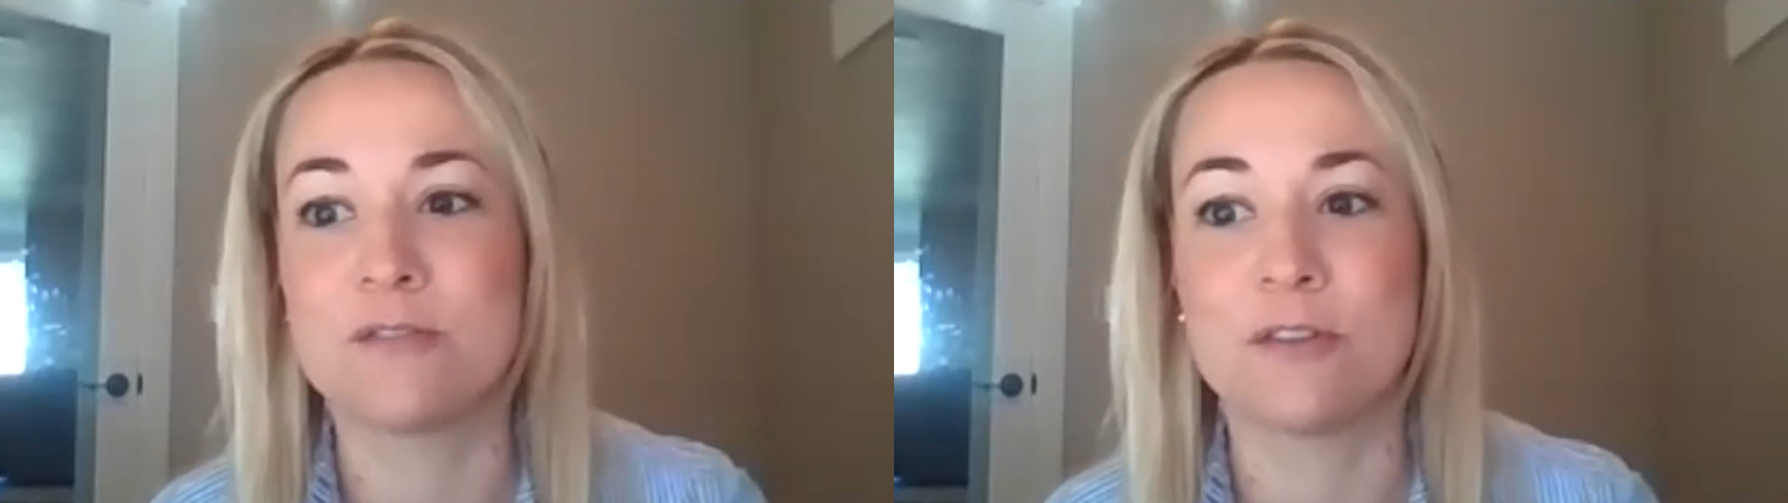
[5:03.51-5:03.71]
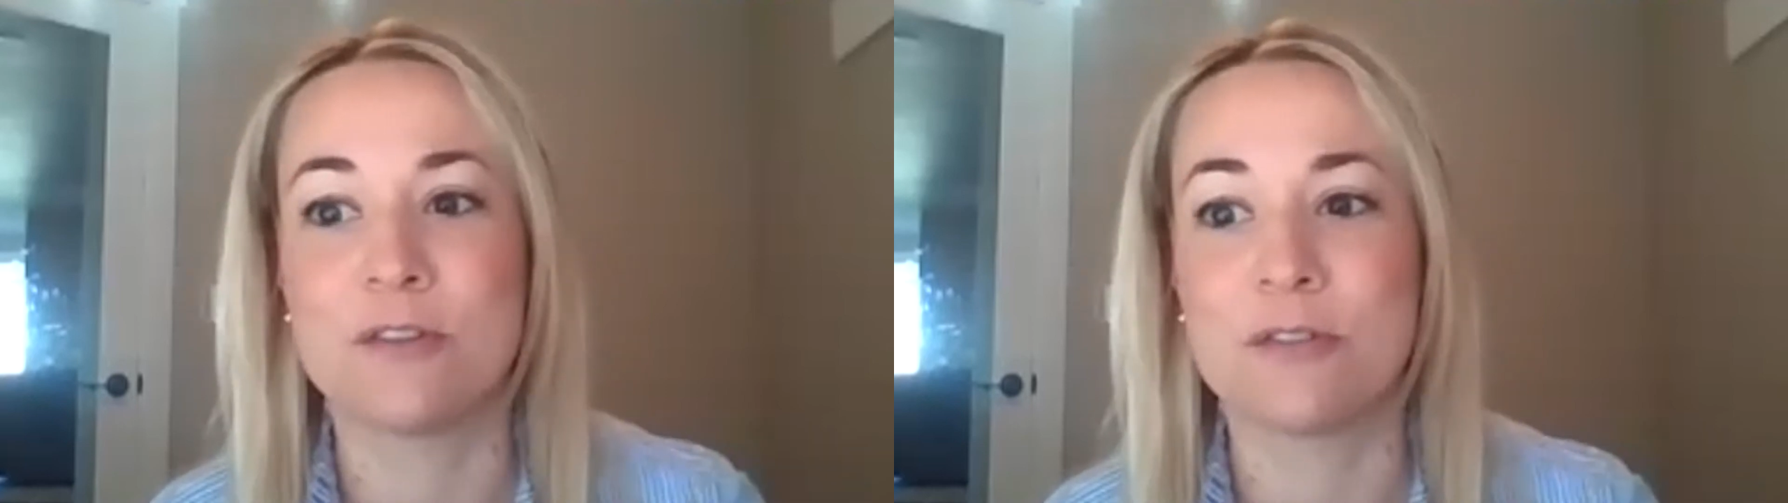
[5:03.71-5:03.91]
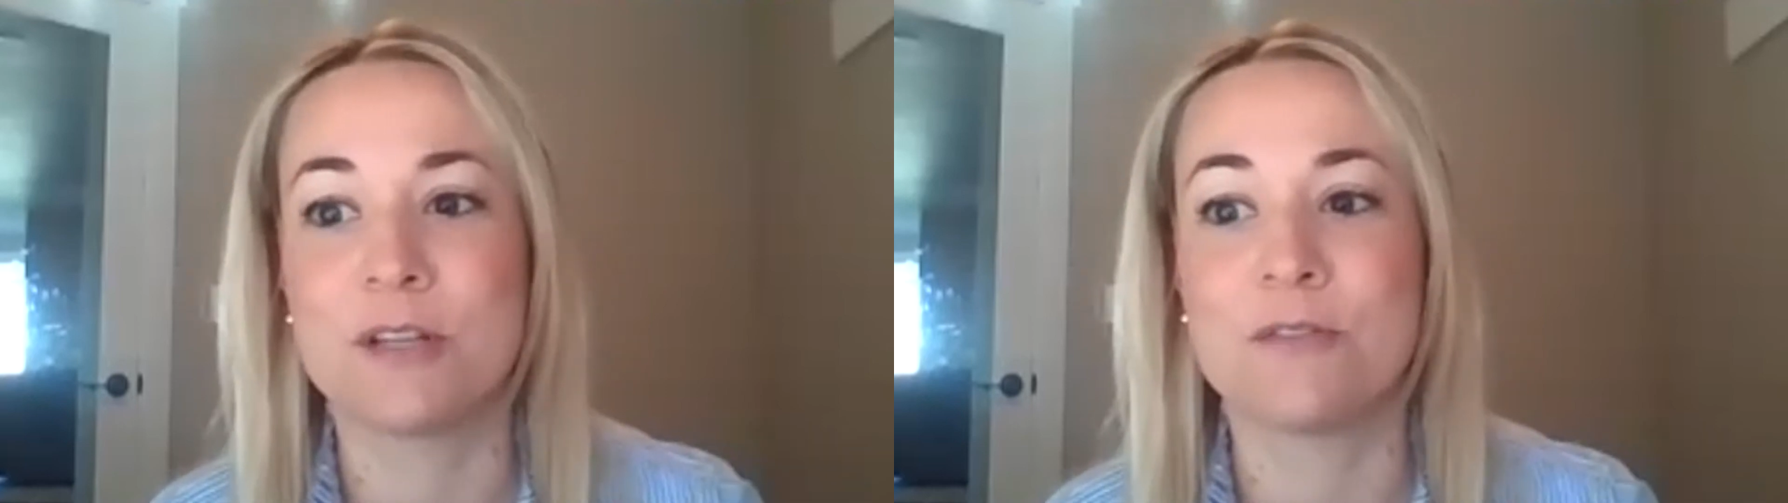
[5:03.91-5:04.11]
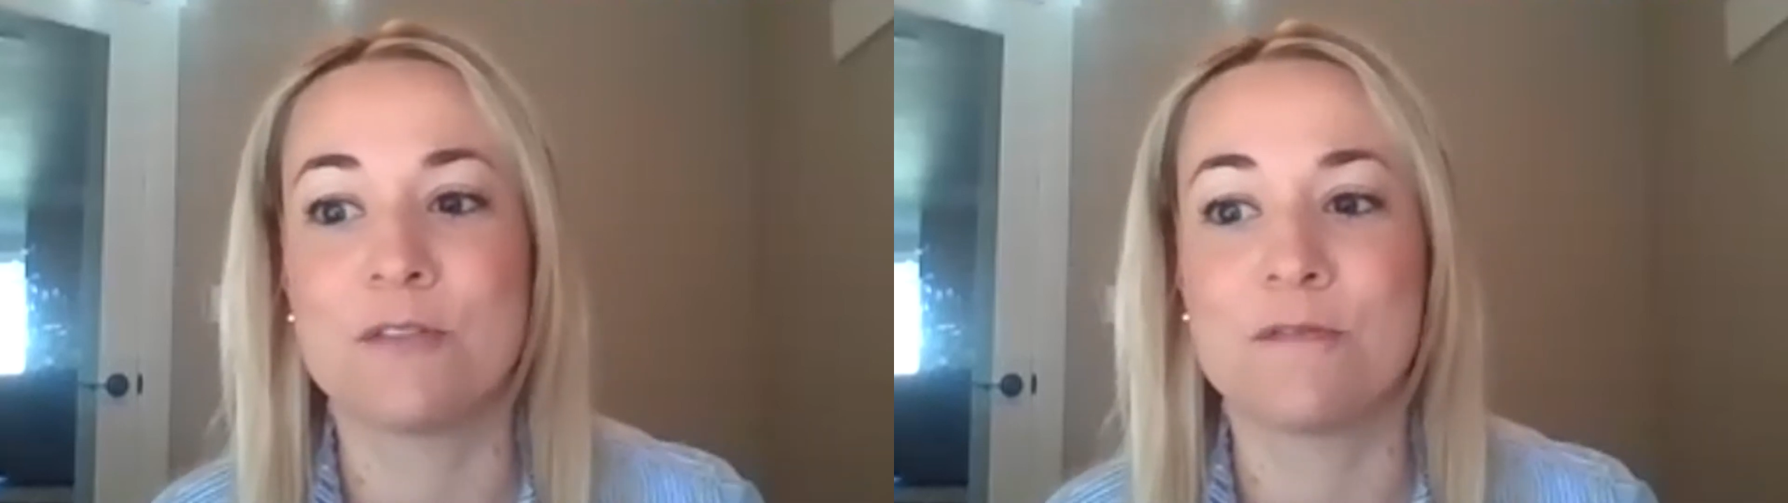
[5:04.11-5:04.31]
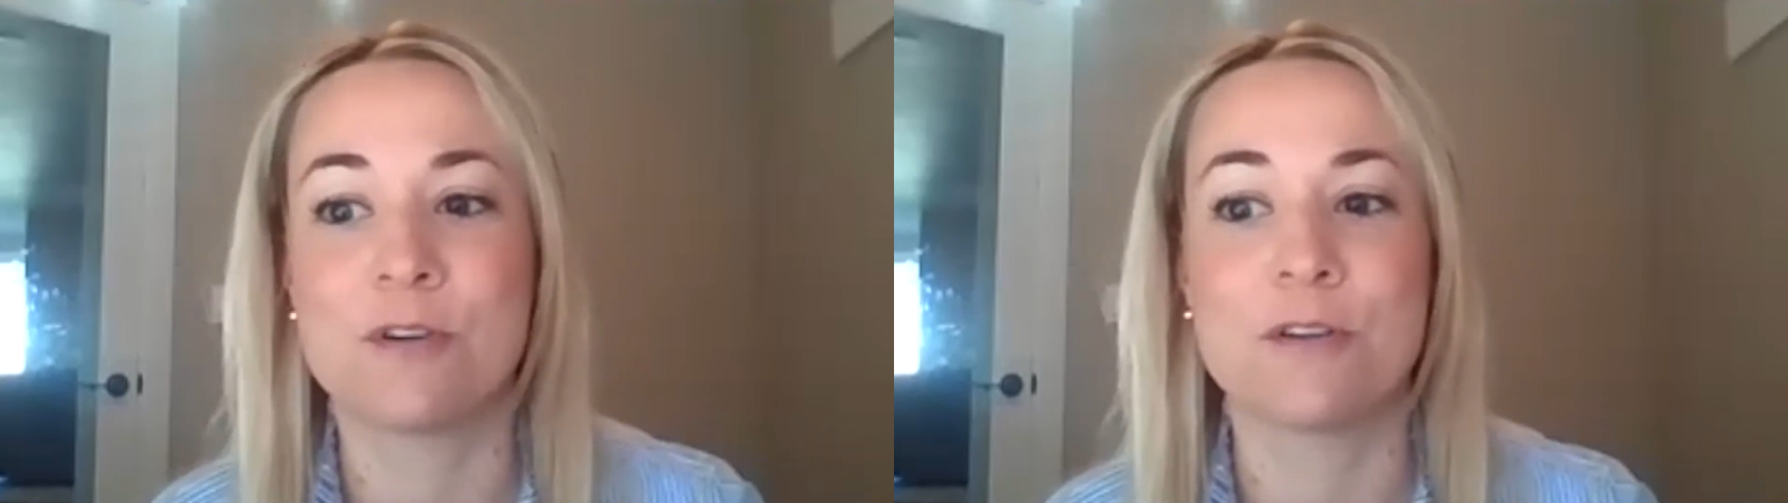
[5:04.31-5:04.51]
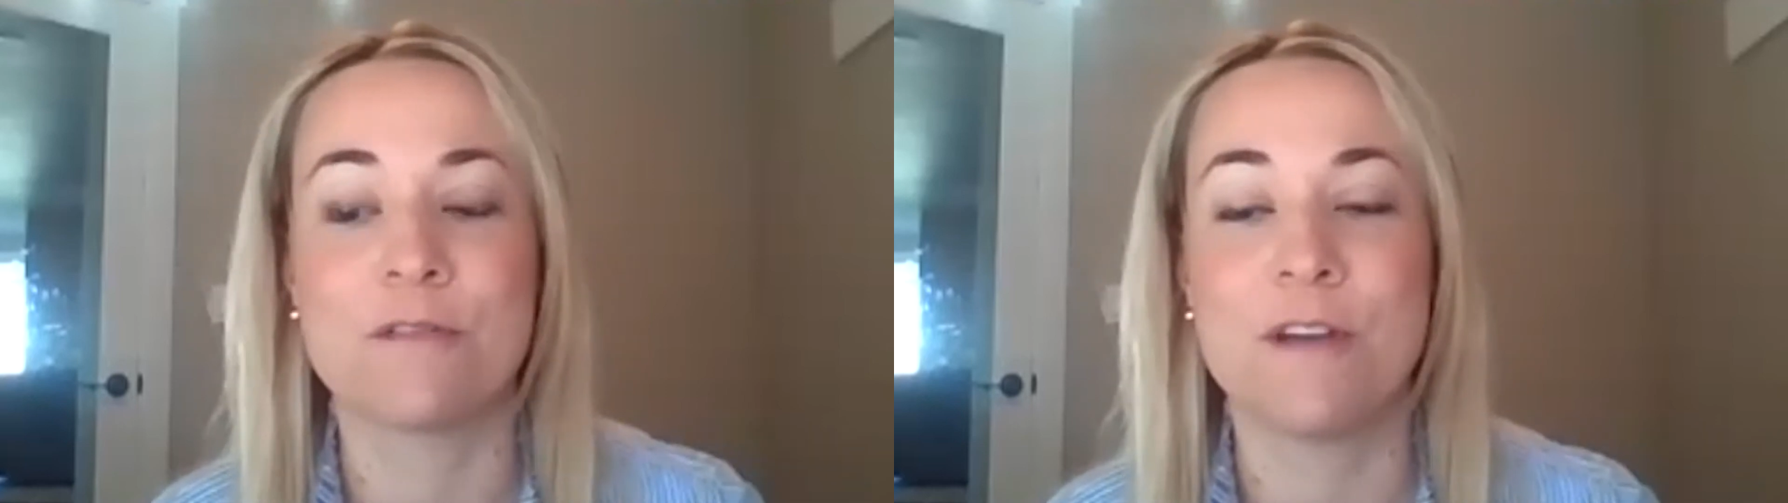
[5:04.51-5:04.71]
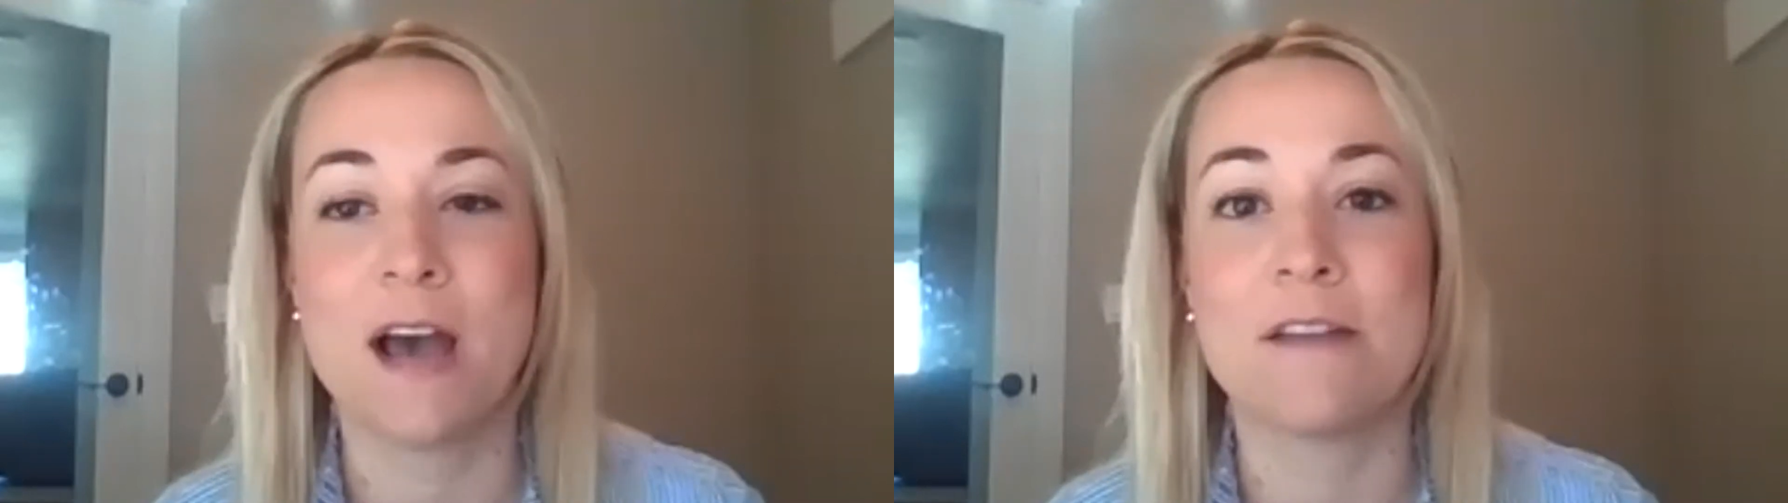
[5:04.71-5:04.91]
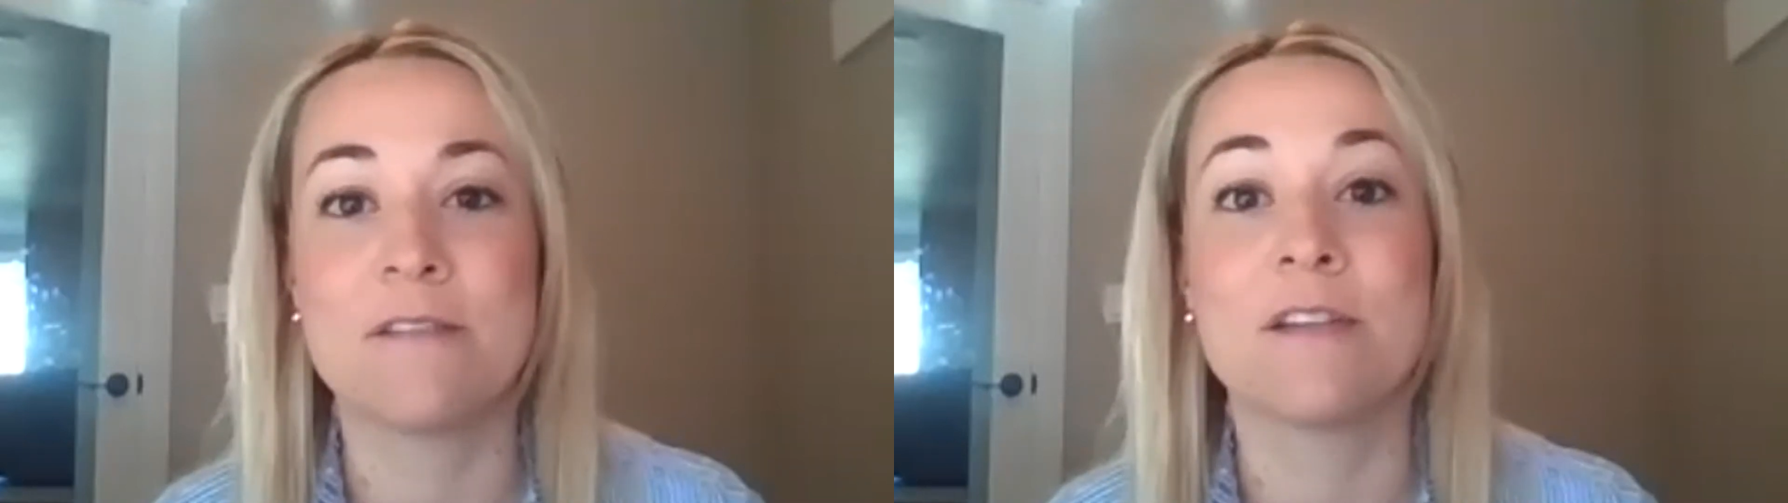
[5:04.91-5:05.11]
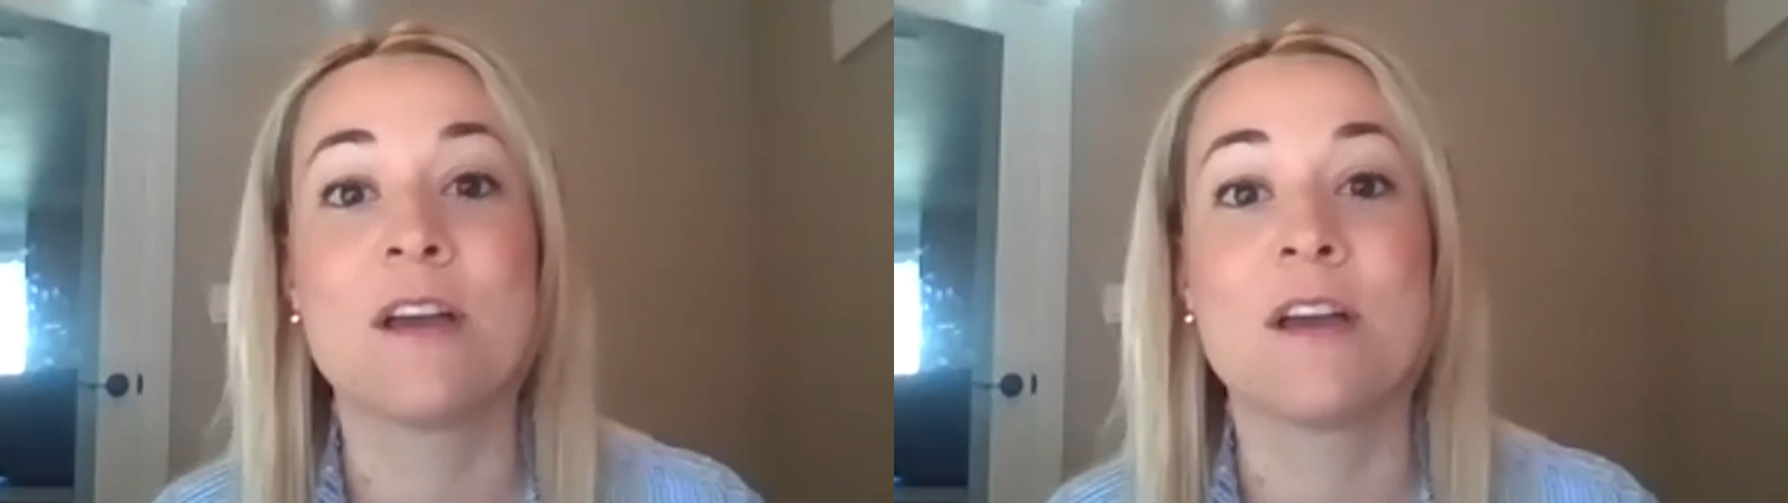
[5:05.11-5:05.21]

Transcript: to a 3 to a 4 to a 5.